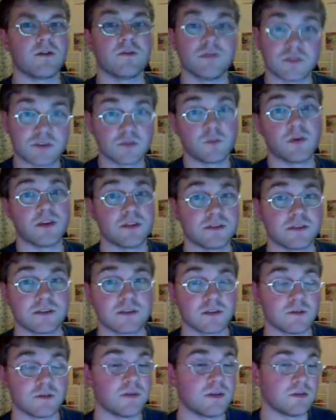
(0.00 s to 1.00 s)
on someone else's
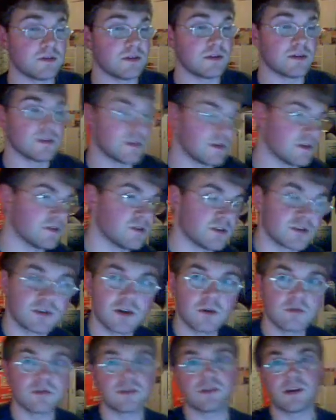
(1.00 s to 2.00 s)
computer. So you can just
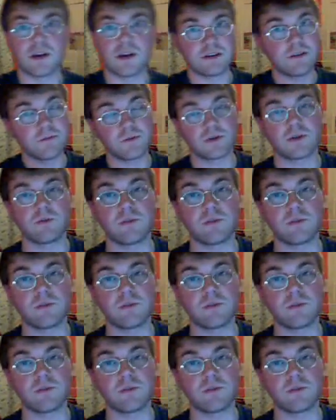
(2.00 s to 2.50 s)
go to a different